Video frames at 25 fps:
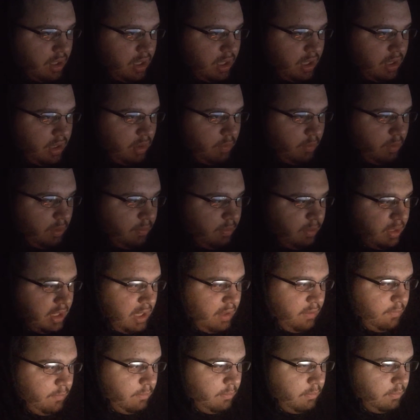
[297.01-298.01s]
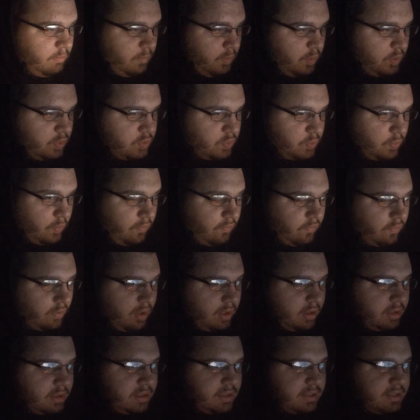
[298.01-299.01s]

and then we became mutual friends.